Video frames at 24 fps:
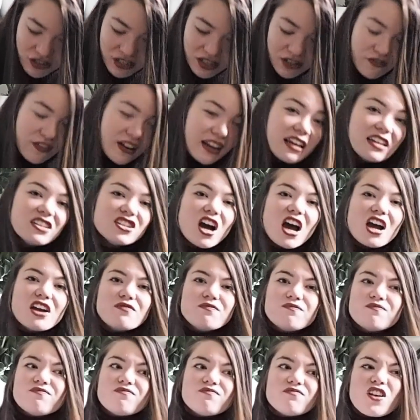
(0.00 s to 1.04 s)
to the village, I
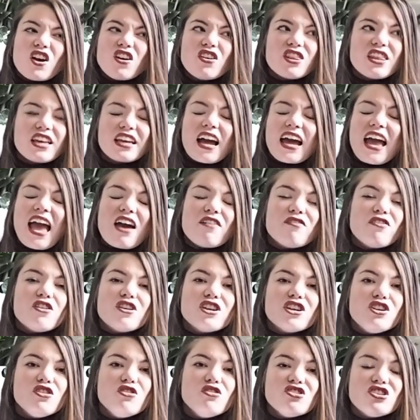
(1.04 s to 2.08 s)
don't think I ever
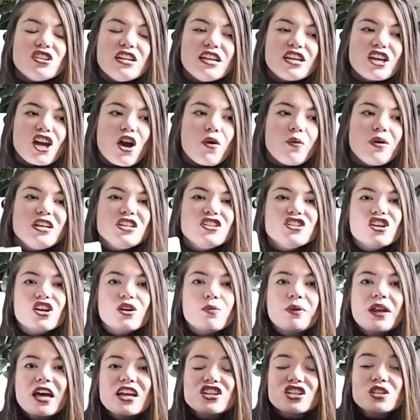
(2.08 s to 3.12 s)
usually go into,
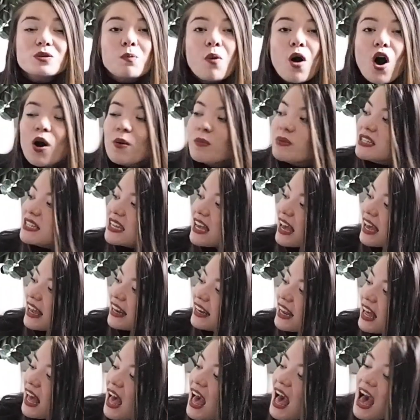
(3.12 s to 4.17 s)
but I just popped
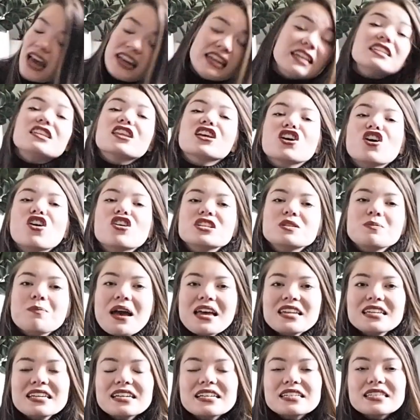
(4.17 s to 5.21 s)
in, and it's the
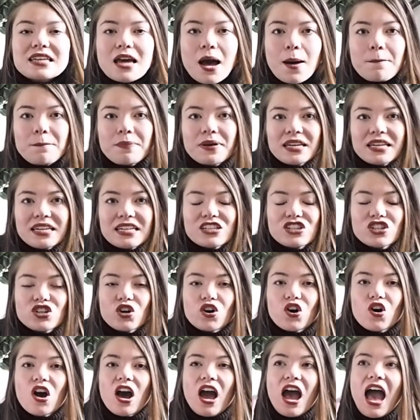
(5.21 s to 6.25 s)
cosmetics company
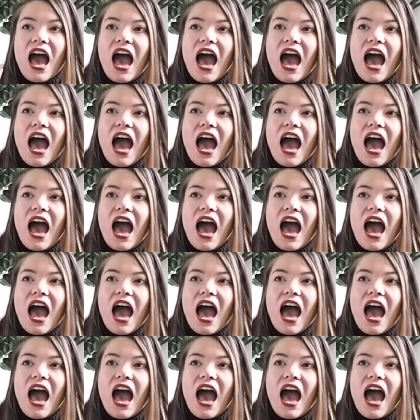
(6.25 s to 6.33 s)
store.